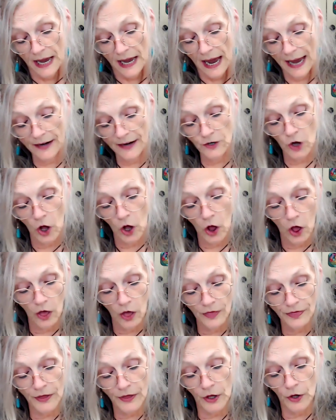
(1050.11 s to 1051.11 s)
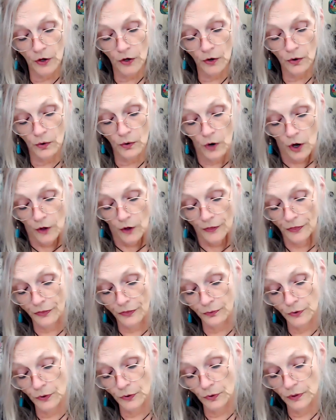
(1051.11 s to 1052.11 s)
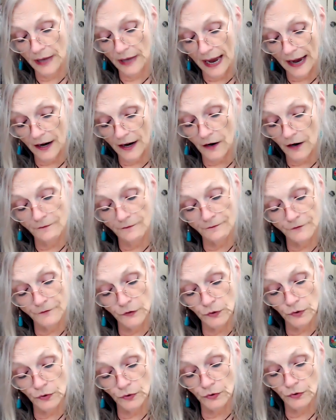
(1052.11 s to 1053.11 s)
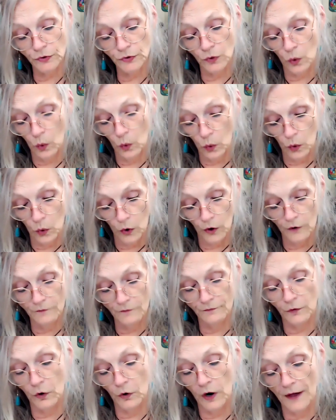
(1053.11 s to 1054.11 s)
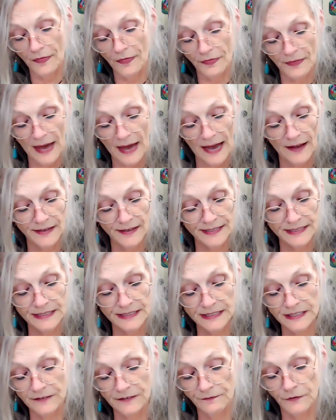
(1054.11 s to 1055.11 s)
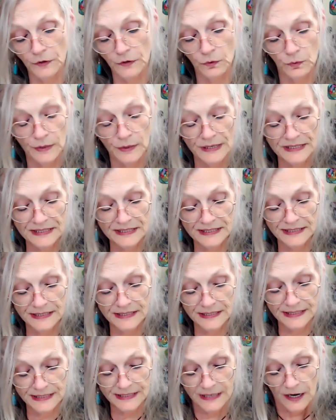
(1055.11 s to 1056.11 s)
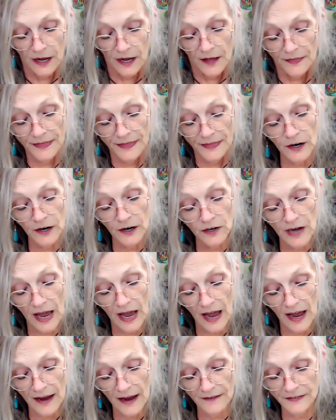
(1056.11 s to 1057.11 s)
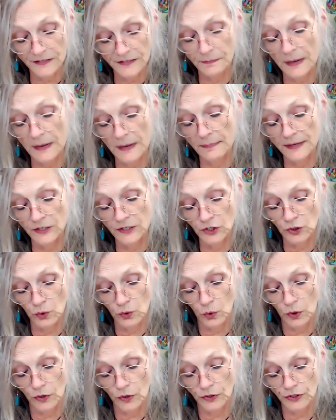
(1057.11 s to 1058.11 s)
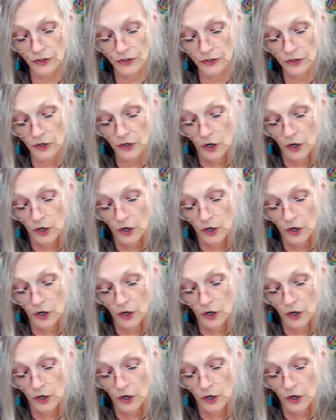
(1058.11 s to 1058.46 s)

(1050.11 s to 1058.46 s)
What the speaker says: and although through lack of food or for 1,000 different reasons their lives may be short,